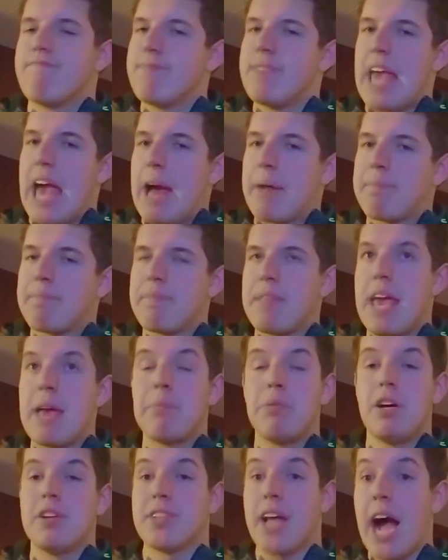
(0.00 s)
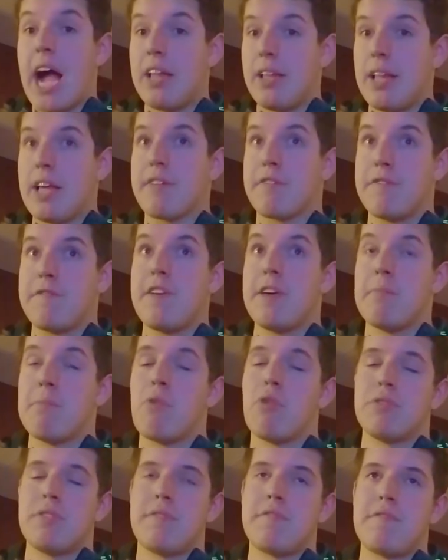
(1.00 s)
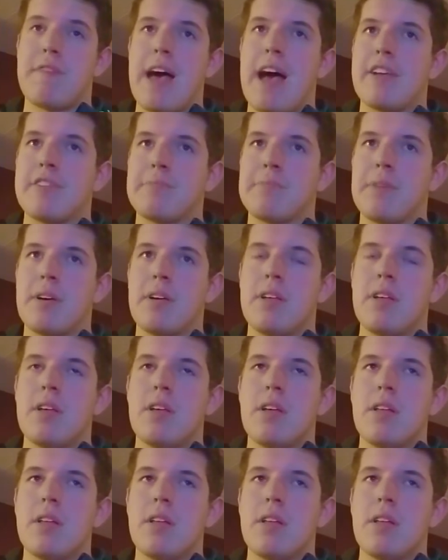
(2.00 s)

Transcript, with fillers: yeah. And plus, I like Finn more than Phasma.